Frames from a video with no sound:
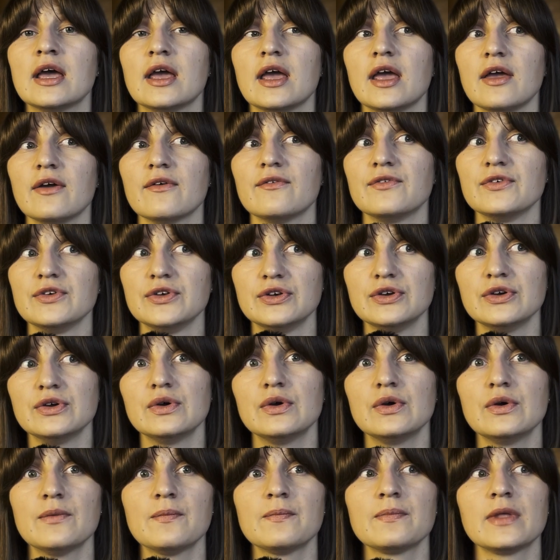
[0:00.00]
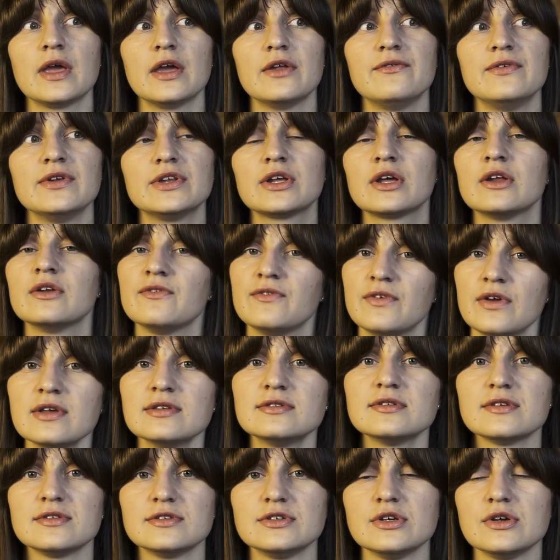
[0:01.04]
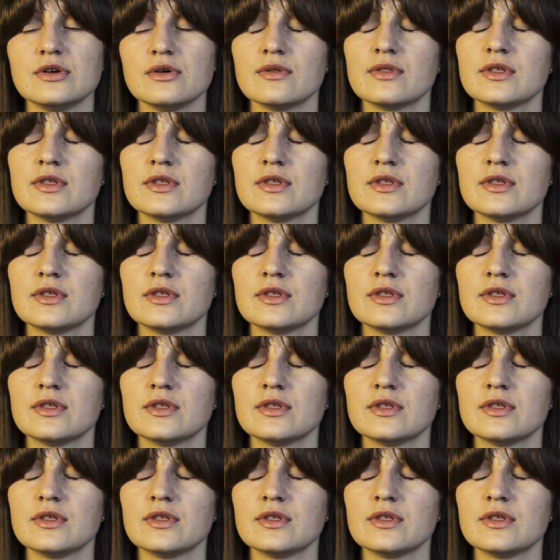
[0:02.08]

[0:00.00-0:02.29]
If it confuses you,